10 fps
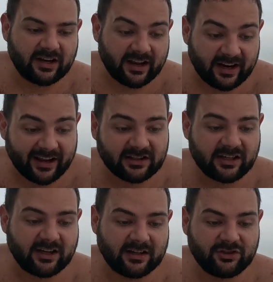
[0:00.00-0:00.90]

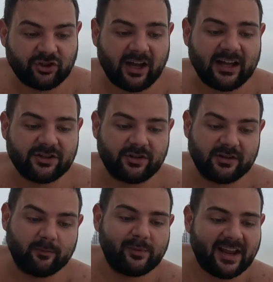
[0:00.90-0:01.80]
electrical charge on
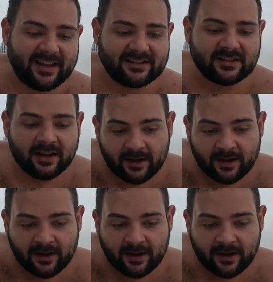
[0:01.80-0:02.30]
the plates.